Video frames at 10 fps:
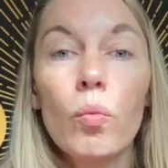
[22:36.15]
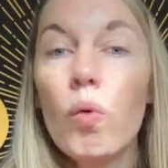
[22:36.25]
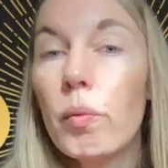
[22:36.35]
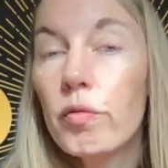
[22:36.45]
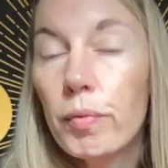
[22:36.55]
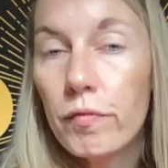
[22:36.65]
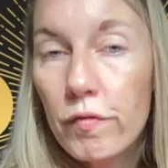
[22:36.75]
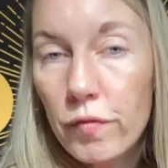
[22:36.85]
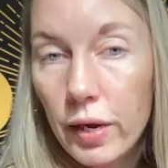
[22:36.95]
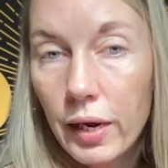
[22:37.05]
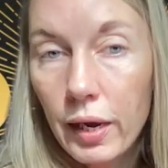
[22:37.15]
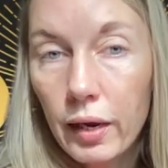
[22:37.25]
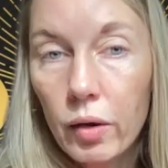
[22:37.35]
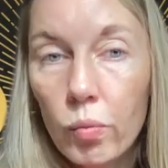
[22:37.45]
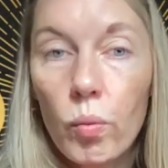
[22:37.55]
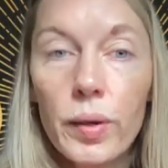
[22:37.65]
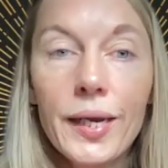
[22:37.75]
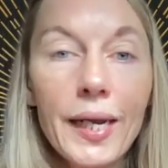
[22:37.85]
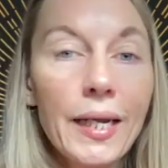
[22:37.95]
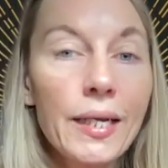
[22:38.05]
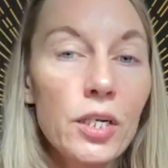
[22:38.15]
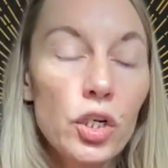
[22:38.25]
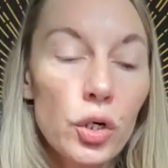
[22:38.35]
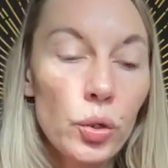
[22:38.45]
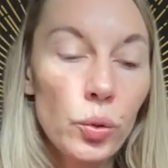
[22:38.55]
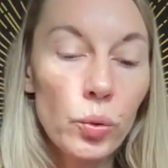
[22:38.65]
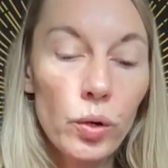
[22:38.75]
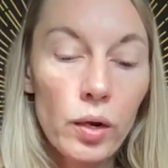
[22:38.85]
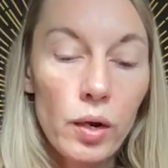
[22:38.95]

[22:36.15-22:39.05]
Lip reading: what we've been feeling, what we need to